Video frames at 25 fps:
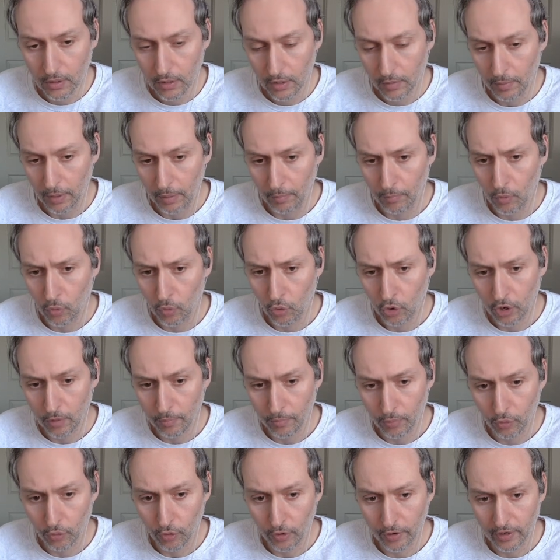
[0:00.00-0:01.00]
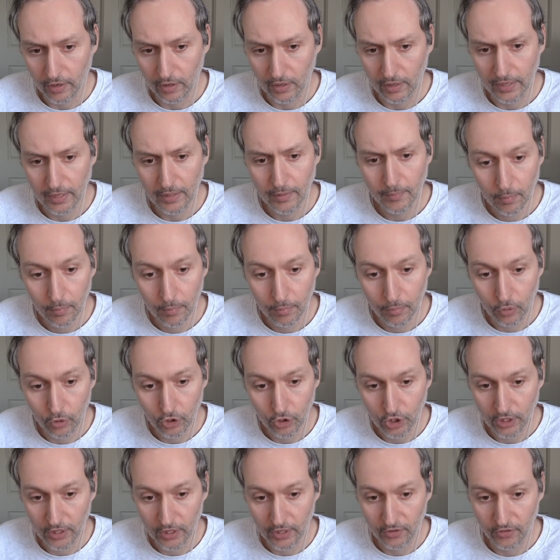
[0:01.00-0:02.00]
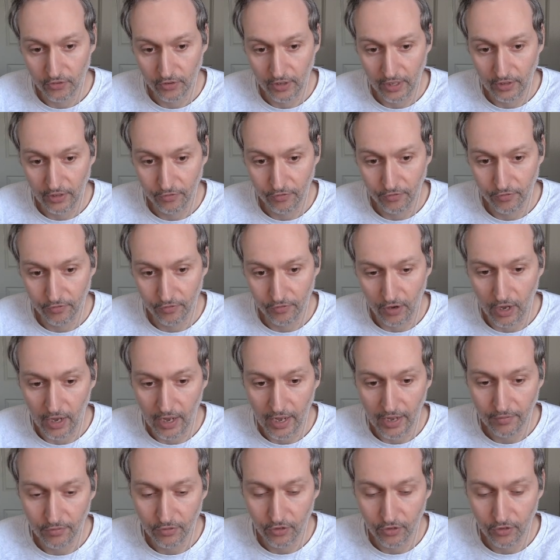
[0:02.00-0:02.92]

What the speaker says: But more importantly, pushing c5